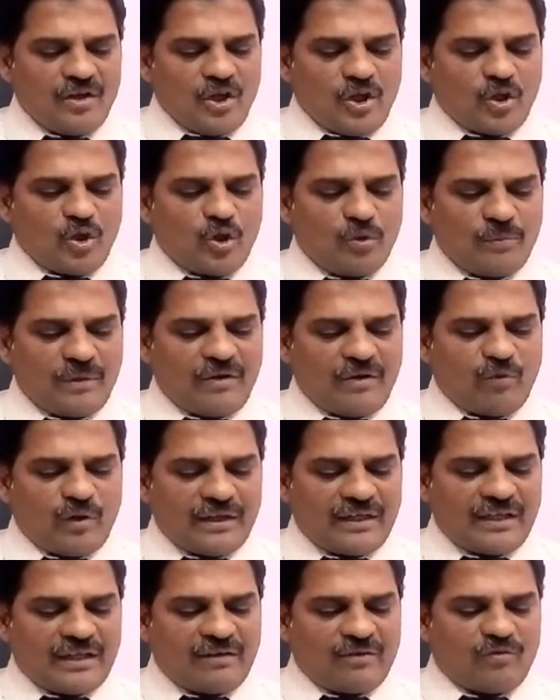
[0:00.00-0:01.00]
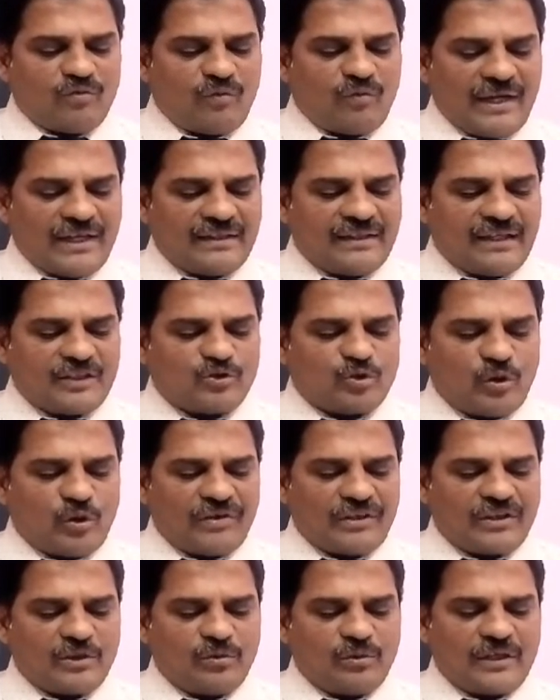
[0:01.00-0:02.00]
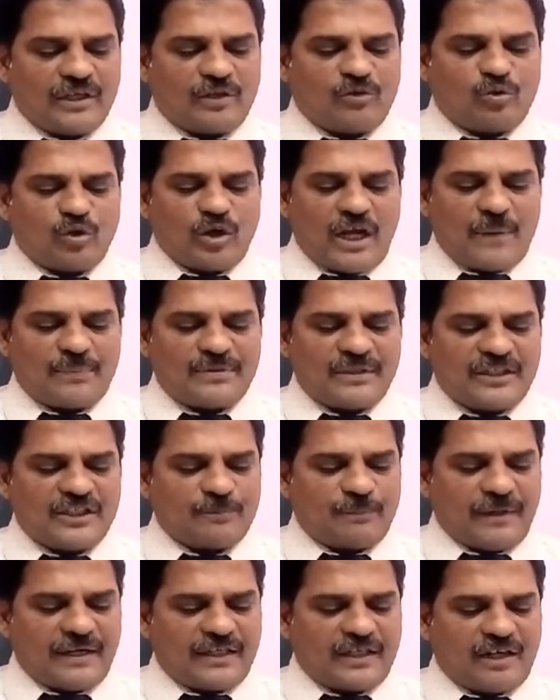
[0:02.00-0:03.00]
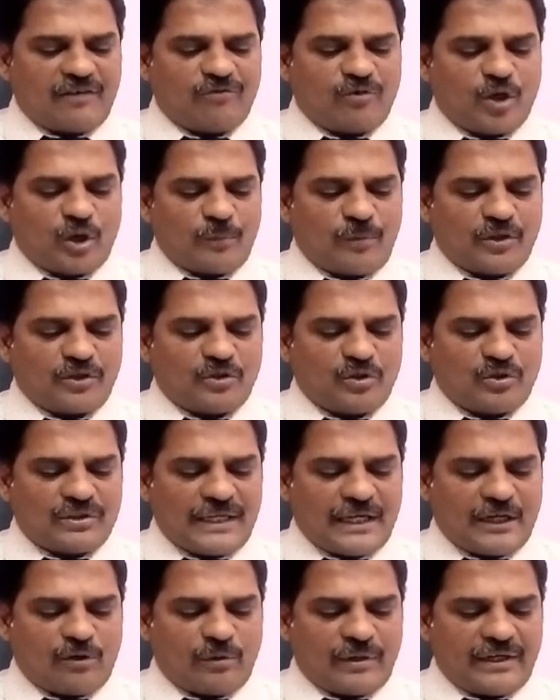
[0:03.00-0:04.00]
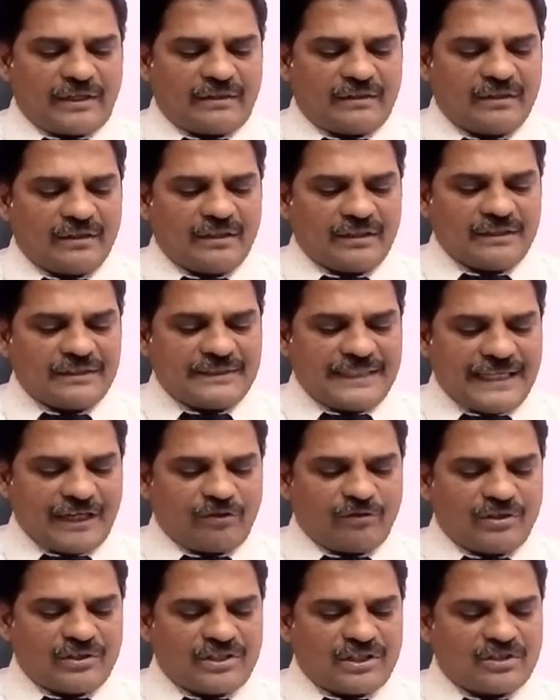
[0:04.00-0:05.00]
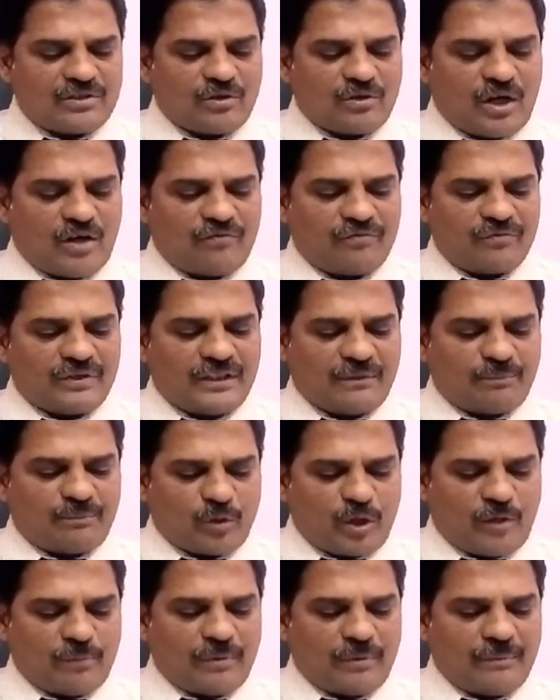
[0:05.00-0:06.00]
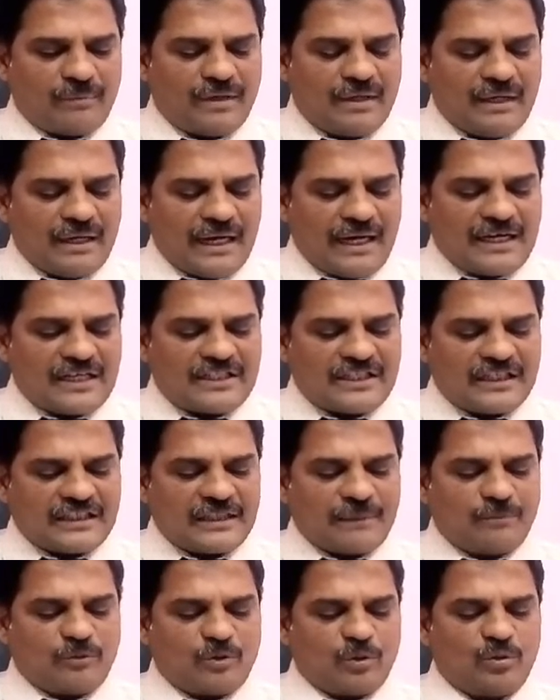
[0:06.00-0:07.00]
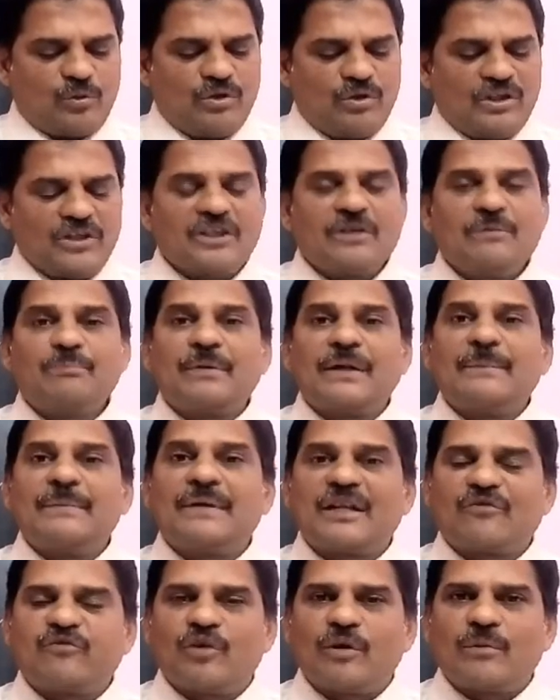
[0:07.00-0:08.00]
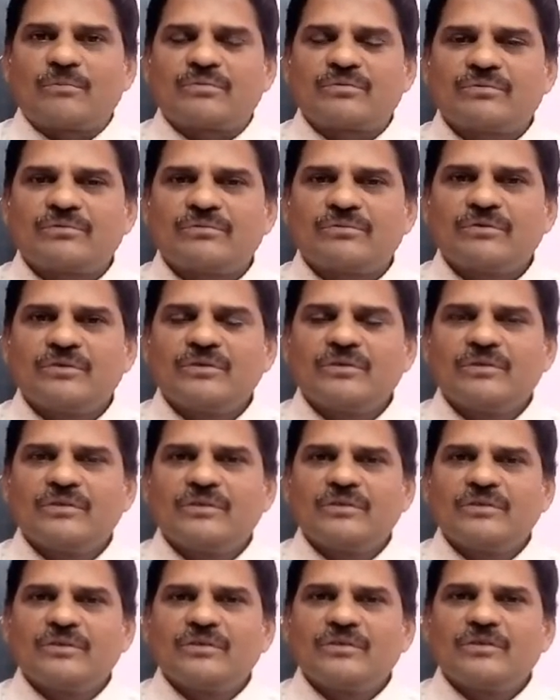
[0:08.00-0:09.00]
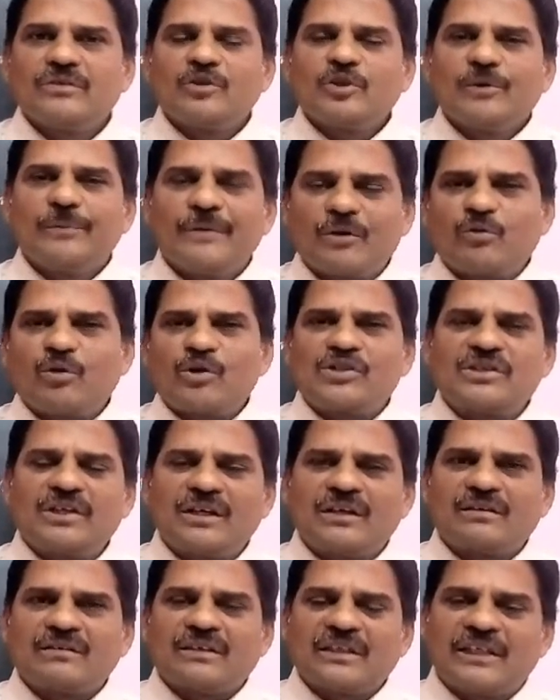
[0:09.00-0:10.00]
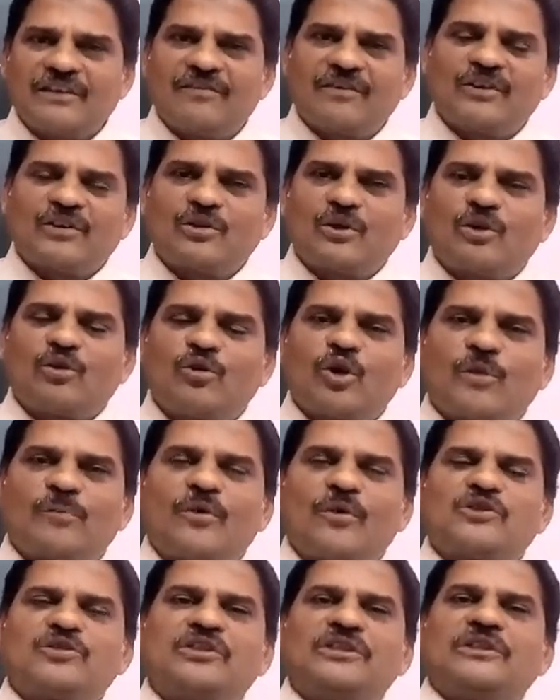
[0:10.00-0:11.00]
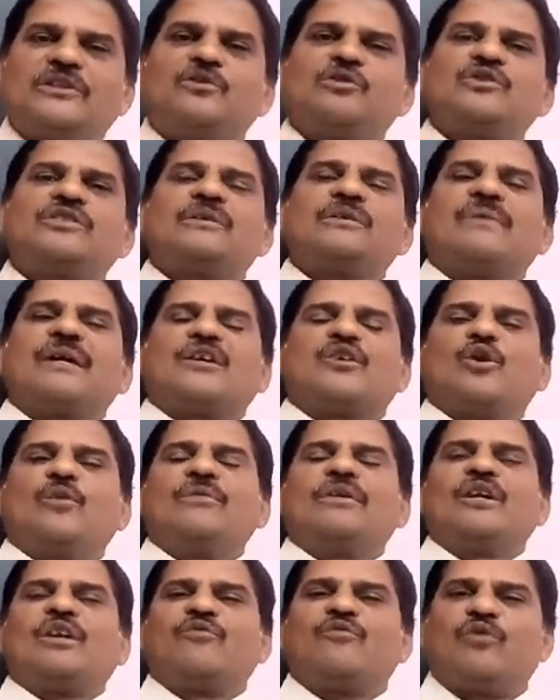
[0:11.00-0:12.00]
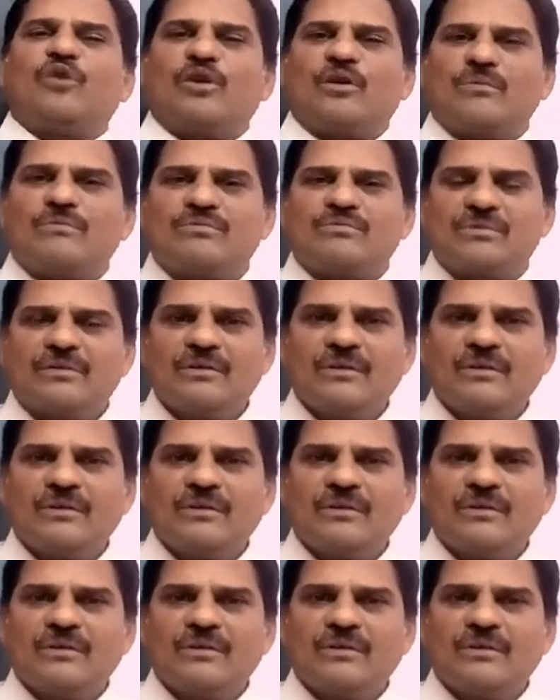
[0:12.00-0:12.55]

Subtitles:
You may wonder why the Soviet Union collapsed in spite of Gorbachev's accurate diagnosis of the problem and his attempt to implement reforms. You may question, even though Gorbachev introduced some economic reforms,